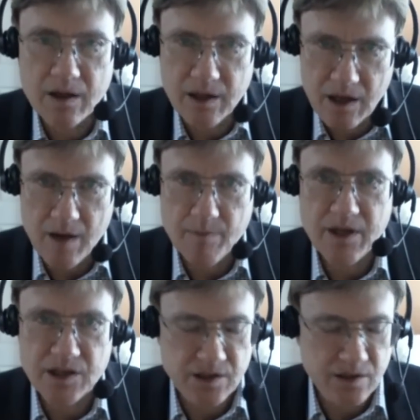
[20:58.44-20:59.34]

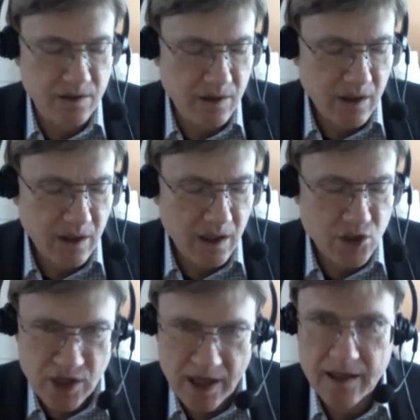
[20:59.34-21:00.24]
communist
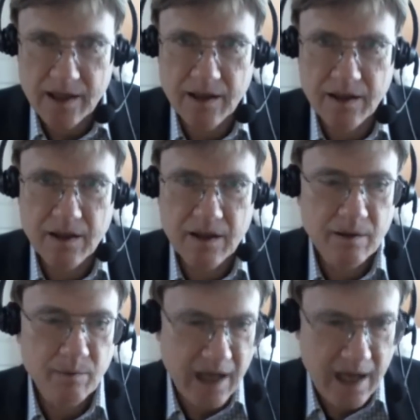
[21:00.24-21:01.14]
Cheka,
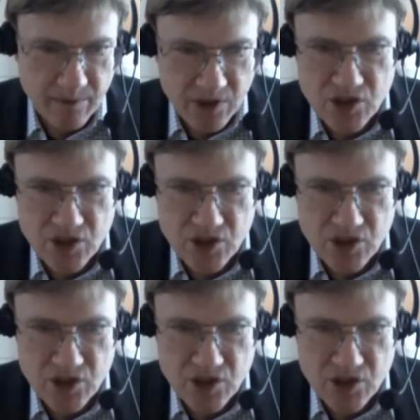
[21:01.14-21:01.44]
it became the